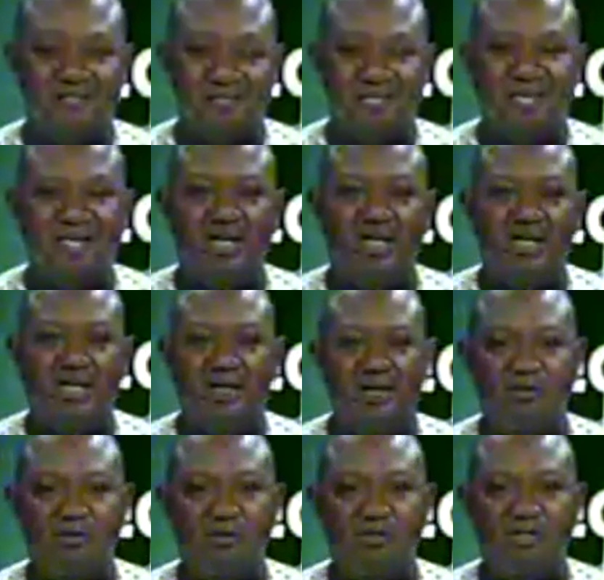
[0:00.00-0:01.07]
check
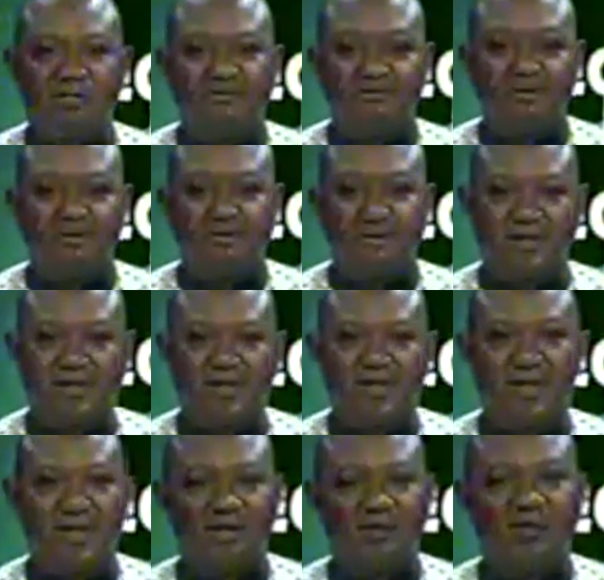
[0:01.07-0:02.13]
what they have done,
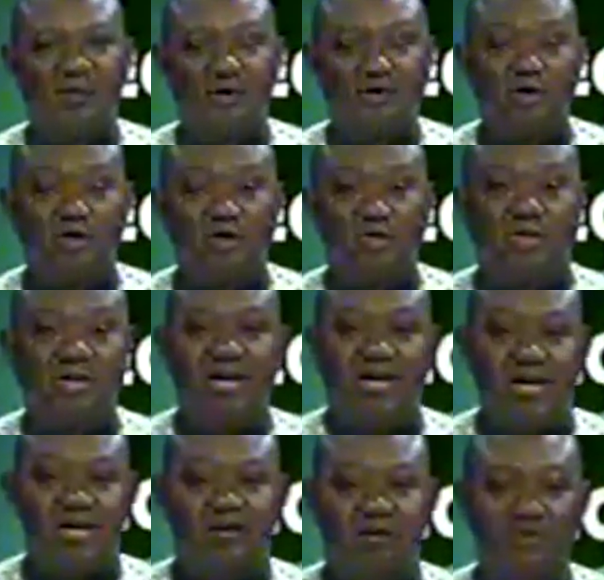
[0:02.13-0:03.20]
and they will be honored.
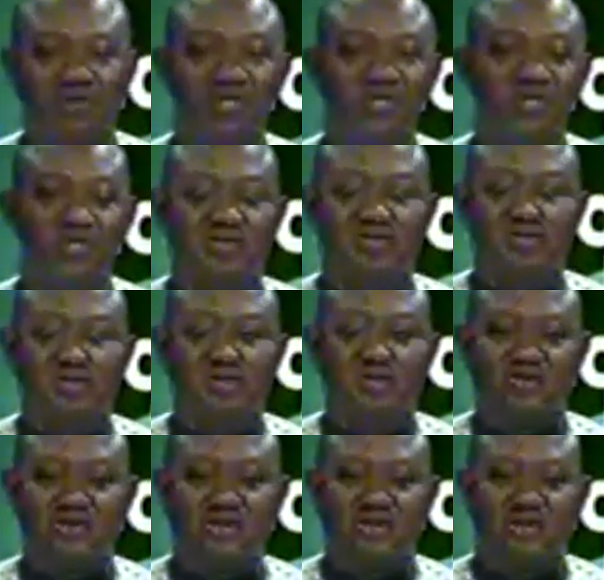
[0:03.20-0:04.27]
And we need to
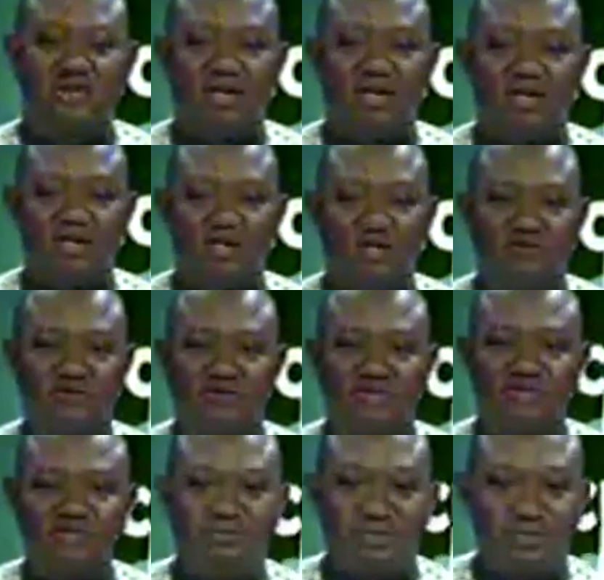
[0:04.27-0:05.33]
discuss the issue of
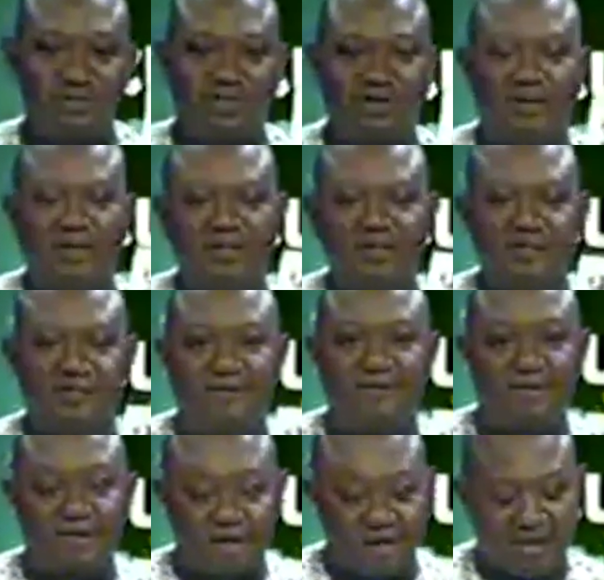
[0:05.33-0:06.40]
security collectively.
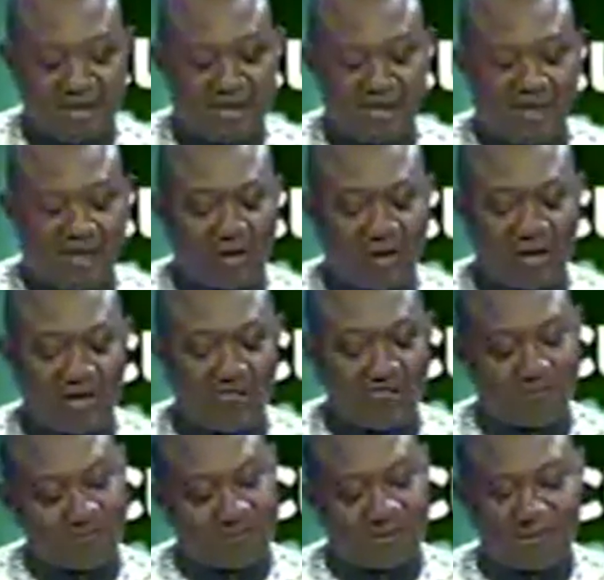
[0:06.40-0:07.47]
So
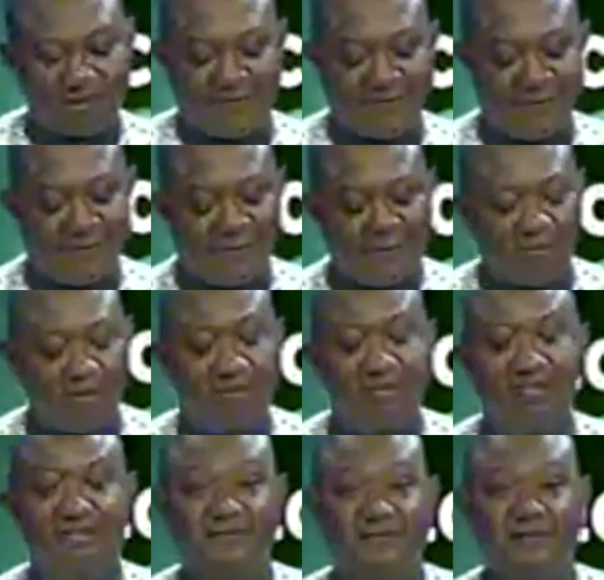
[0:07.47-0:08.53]
definitely we must
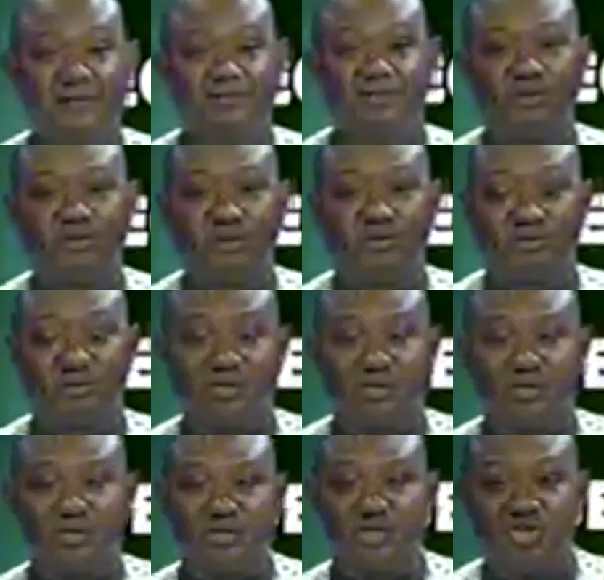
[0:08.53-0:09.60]
leave other programs to
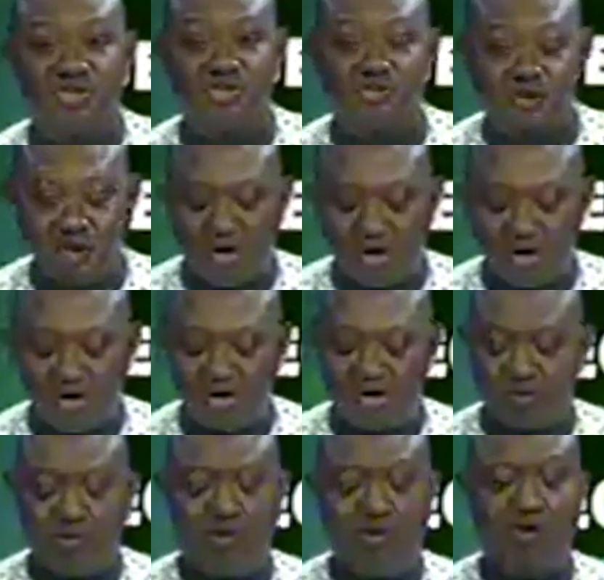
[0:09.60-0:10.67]
continue.
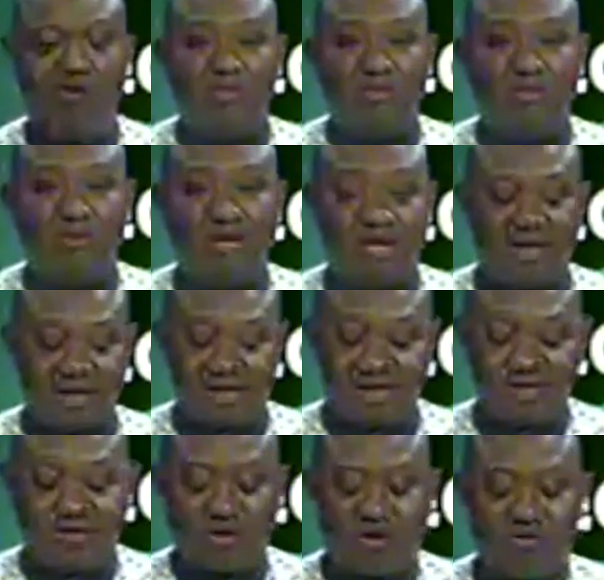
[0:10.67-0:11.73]
Until we come your way again
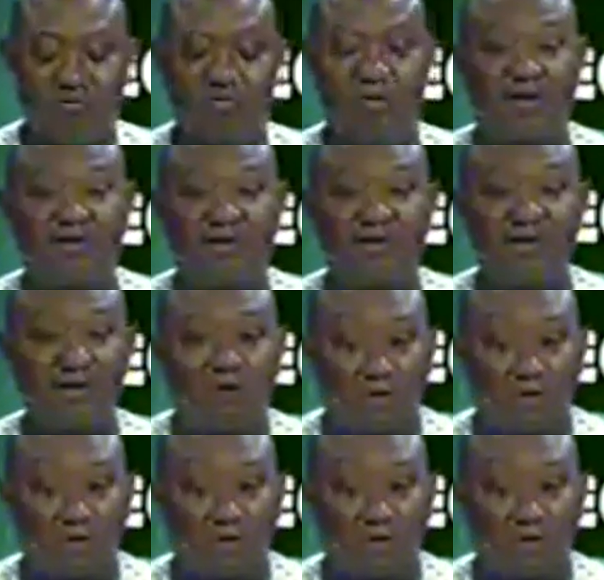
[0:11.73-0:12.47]
next week, I will